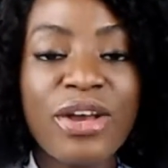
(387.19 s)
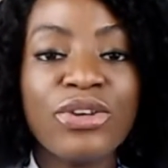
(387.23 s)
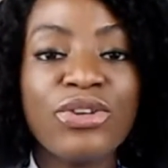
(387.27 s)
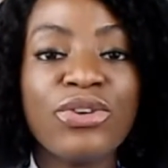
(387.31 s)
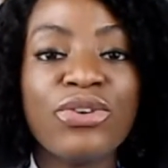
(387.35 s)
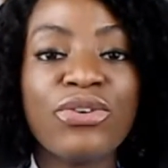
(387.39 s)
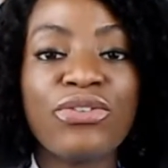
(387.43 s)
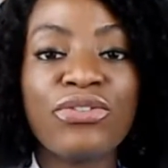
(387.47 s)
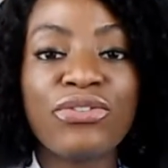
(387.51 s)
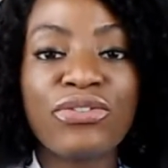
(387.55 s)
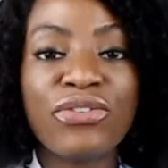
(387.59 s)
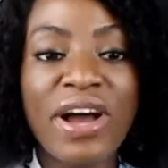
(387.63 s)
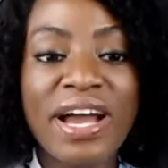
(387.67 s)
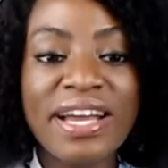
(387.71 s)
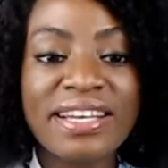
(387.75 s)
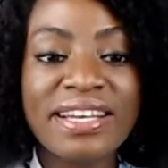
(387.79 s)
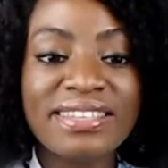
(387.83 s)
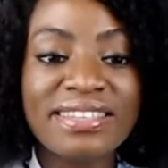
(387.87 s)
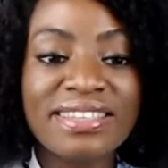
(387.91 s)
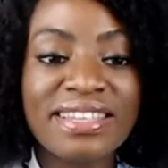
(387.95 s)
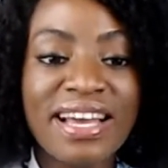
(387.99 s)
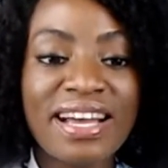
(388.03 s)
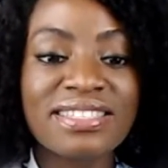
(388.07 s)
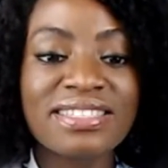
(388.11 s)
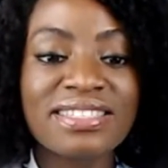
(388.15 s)
you
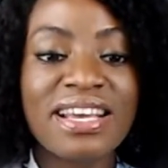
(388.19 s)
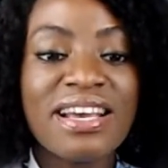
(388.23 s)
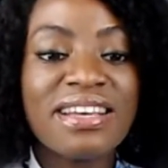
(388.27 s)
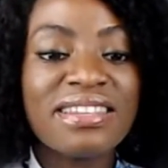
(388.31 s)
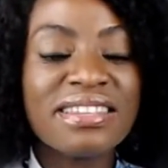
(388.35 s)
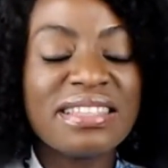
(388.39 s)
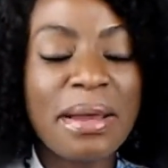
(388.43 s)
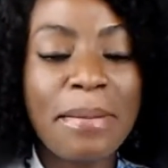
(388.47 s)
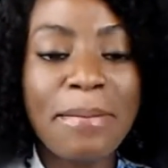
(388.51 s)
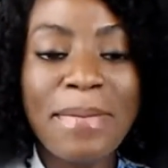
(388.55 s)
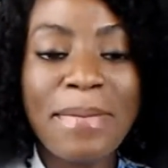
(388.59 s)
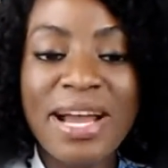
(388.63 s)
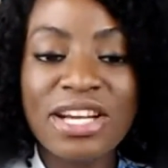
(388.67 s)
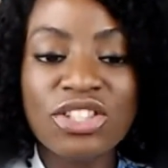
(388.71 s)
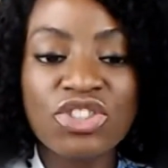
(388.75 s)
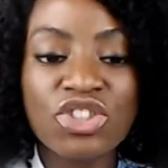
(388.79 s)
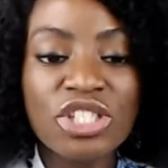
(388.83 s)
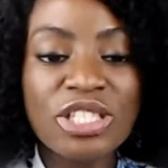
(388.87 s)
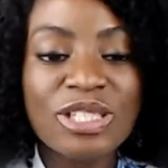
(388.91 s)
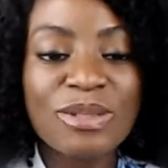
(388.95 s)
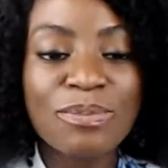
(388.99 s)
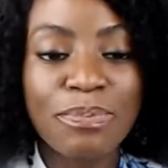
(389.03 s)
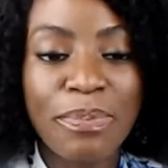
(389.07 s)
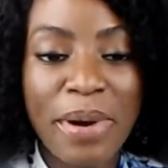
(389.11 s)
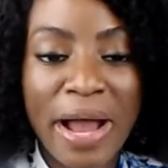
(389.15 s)
find that they might
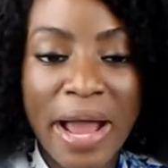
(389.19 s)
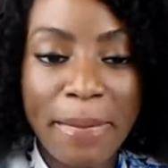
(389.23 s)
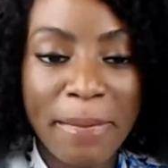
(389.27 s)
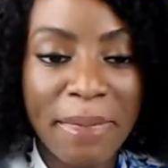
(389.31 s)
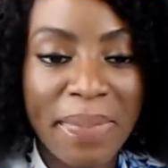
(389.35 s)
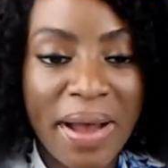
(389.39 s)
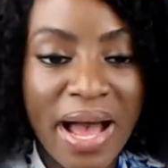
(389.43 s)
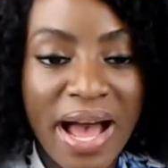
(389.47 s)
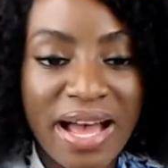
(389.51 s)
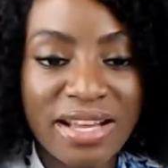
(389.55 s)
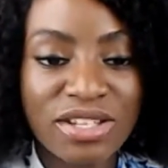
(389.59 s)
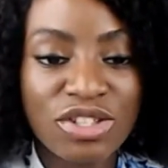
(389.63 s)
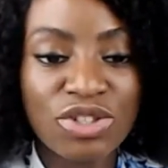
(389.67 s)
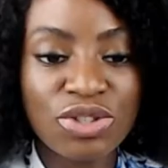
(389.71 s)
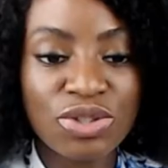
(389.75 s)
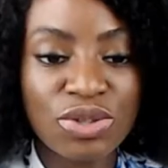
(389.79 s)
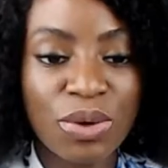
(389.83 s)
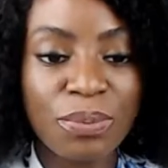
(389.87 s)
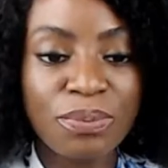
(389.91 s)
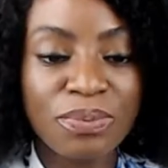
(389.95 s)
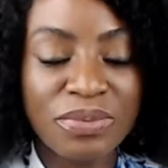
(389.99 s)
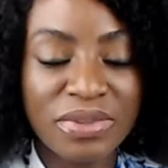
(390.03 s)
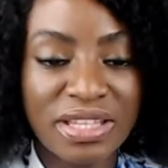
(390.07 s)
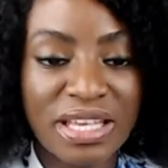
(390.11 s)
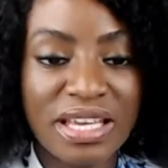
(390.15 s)
just bypass
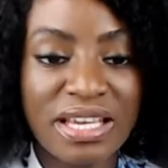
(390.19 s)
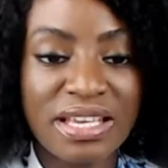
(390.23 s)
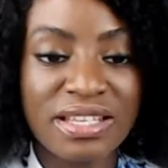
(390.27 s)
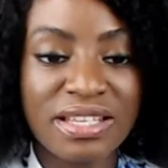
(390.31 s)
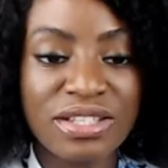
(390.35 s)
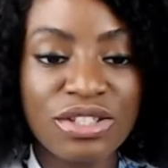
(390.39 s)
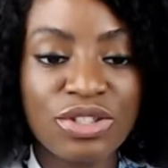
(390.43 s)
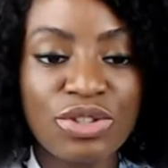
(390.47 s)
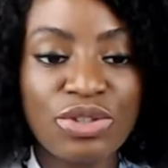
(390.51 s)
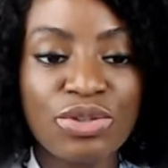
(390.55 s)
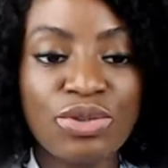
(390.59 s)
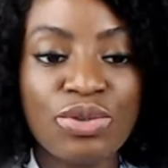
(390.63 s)
some things,